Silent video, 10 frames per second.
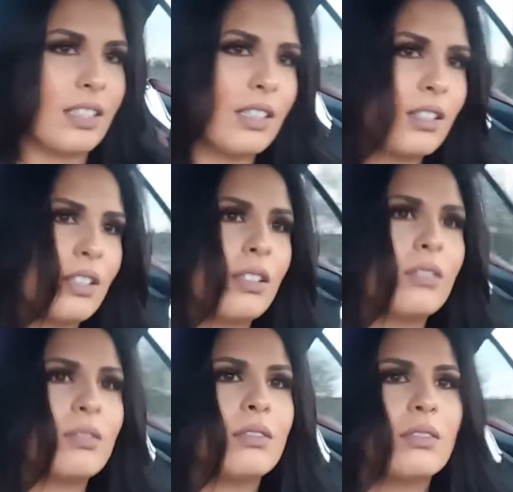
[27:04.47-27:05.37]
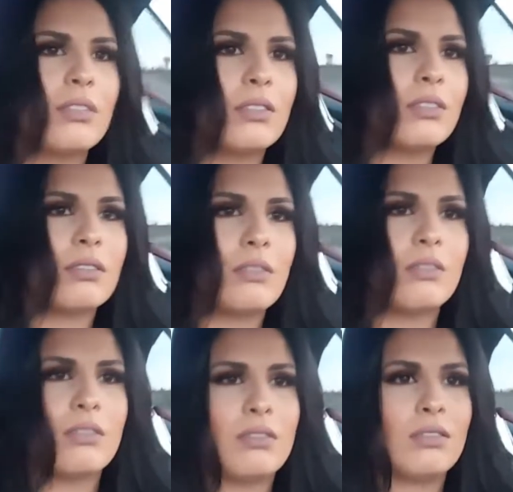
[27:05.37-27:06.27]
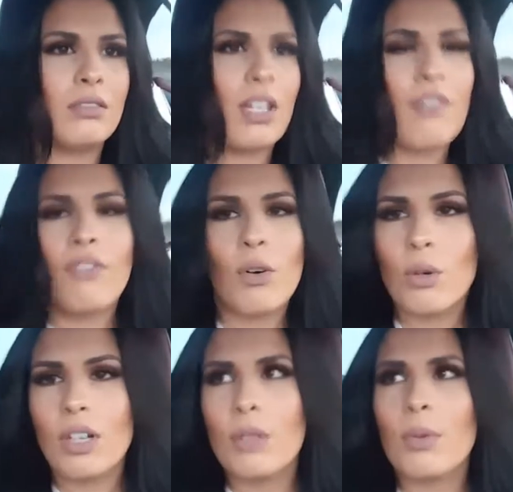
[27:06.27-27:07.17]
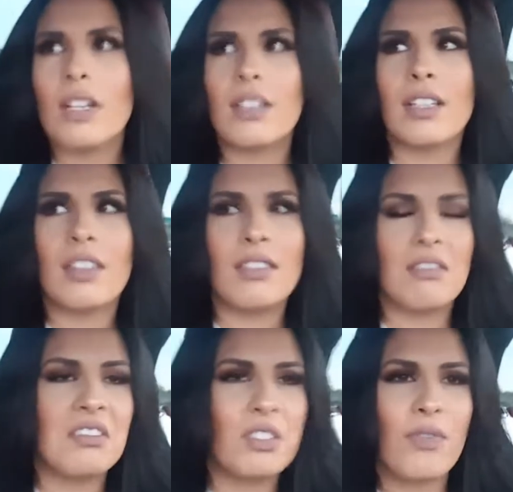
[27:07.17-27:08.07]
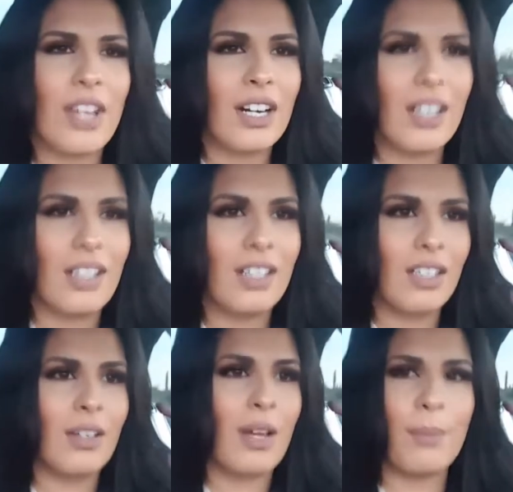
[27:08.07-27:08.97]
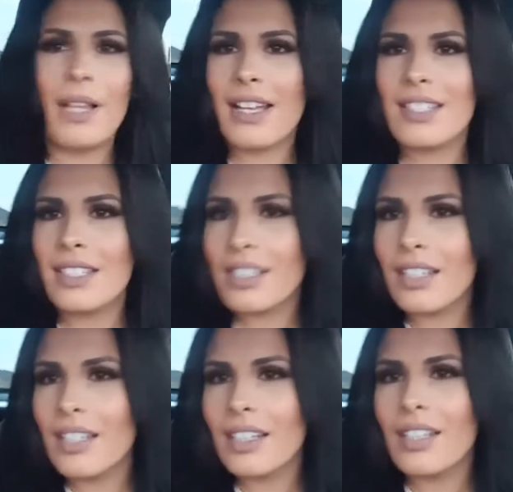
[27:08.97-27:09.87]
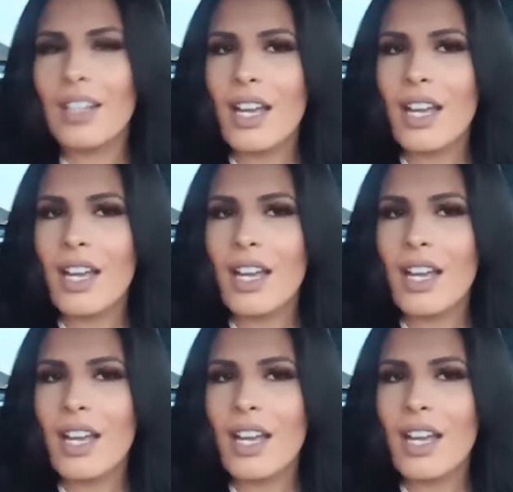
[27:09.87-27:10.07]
don't know, a Ford where like it's very plasticky